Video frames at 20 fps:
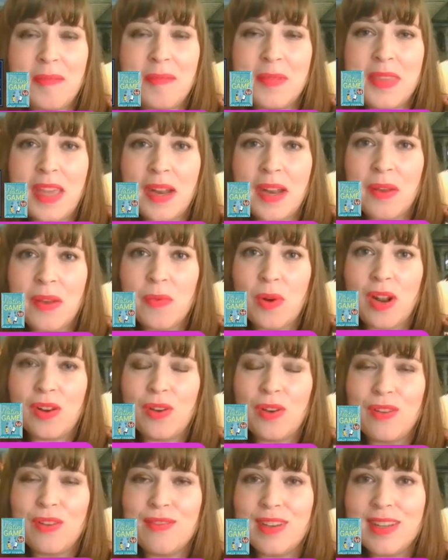getting run
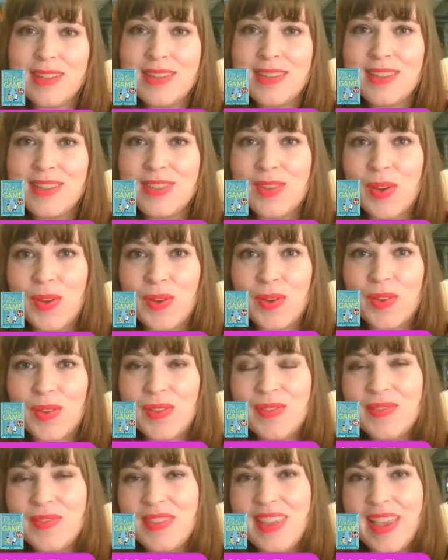over. So
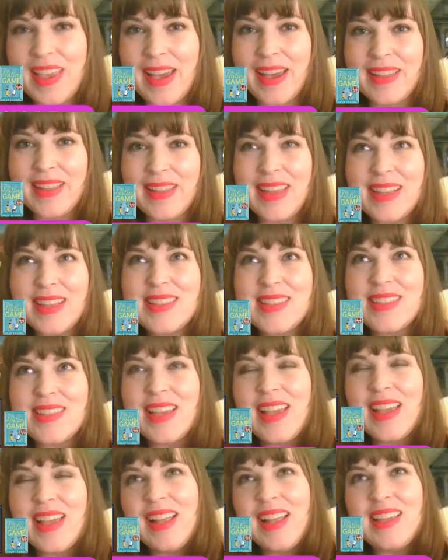yeah, that's,
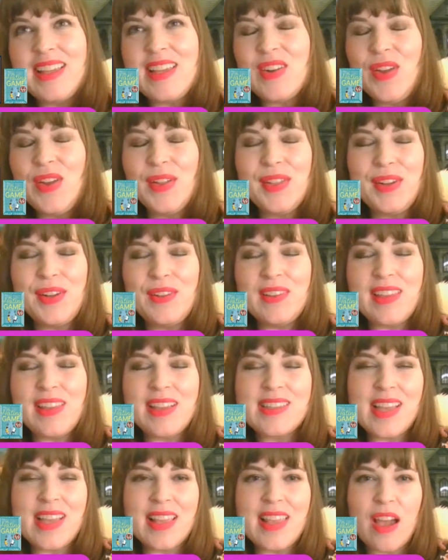little
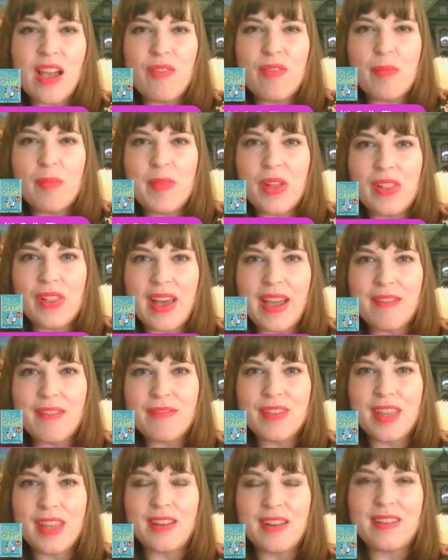things like that from your life
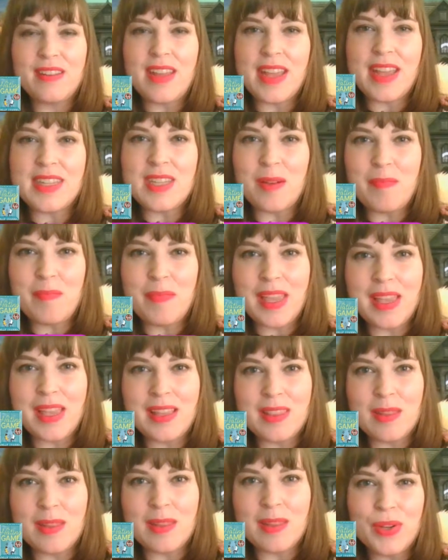can end
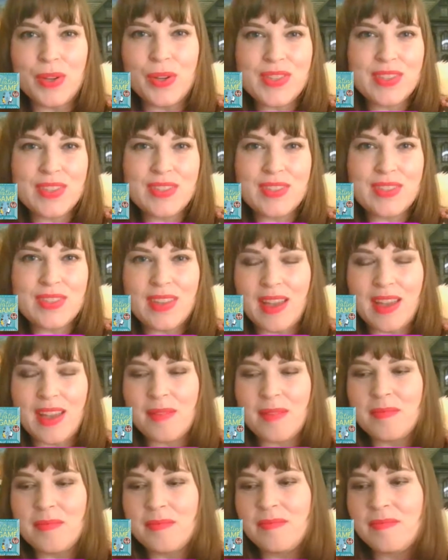up being in the books
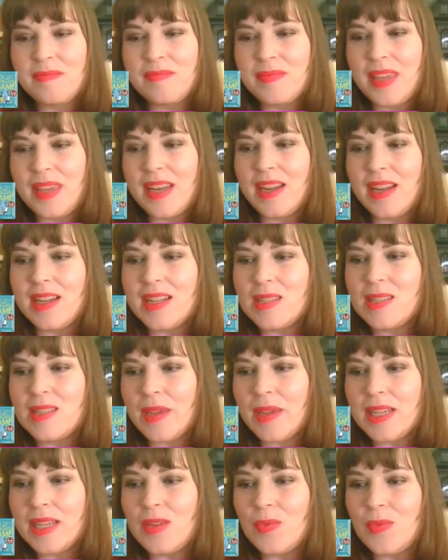in
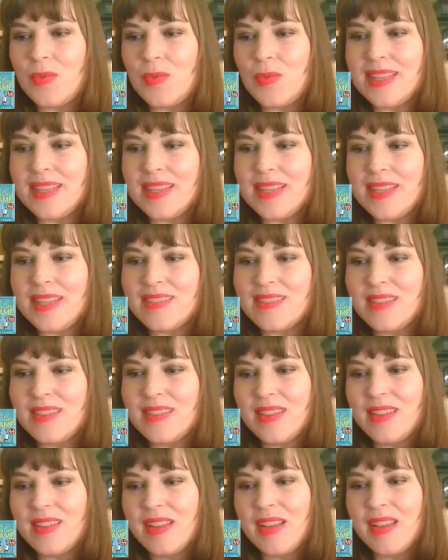unexpected ways.
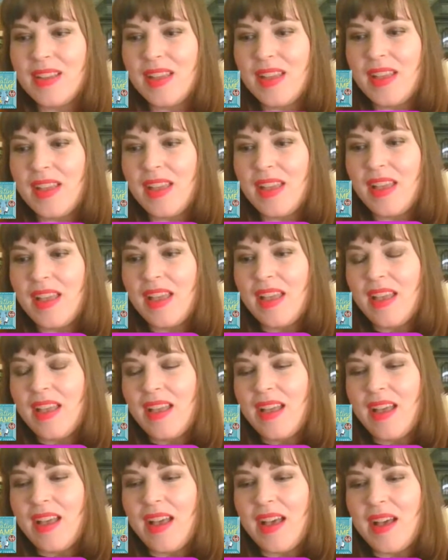
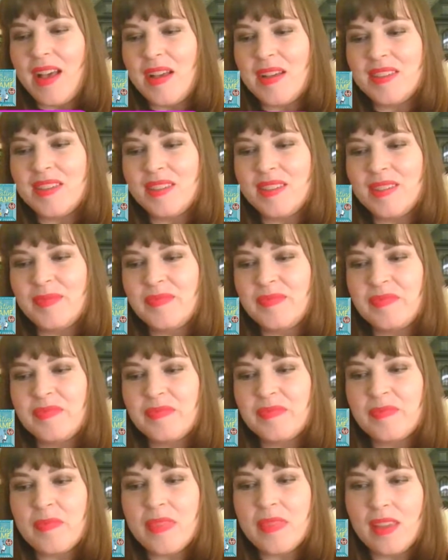Um,
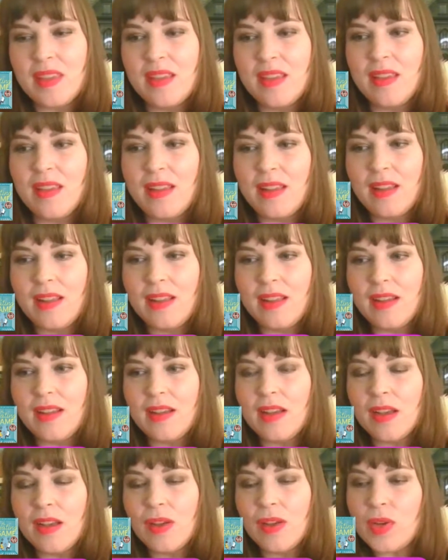
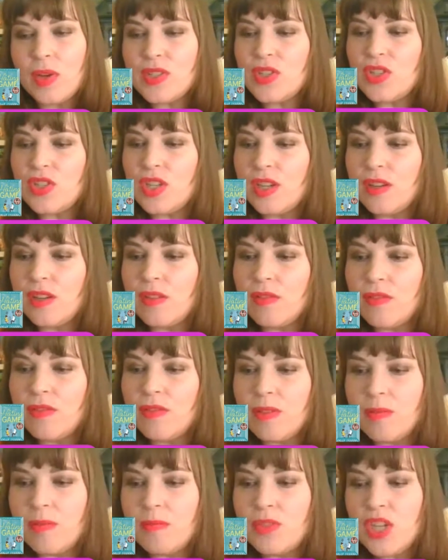Question
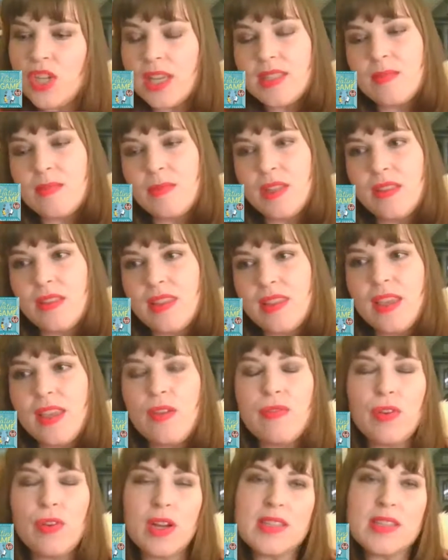from Jasmine. Thank you
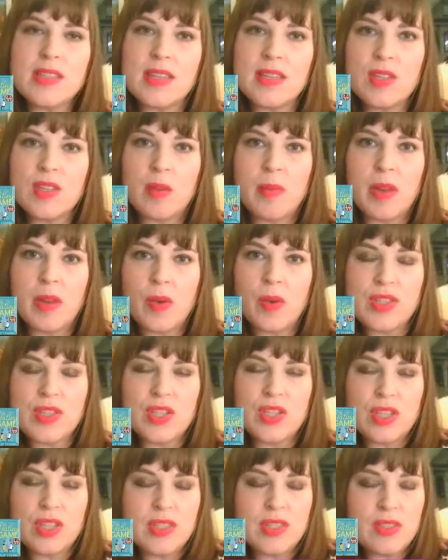for asking so many
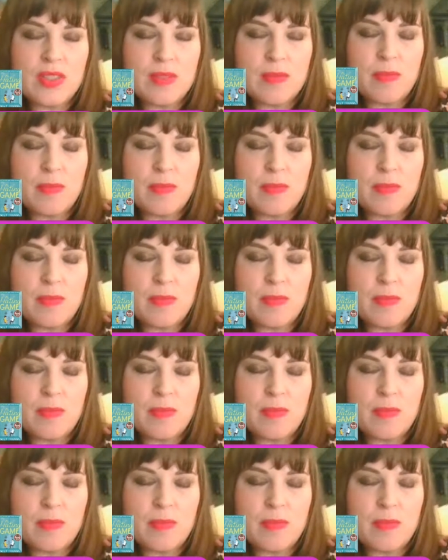questions,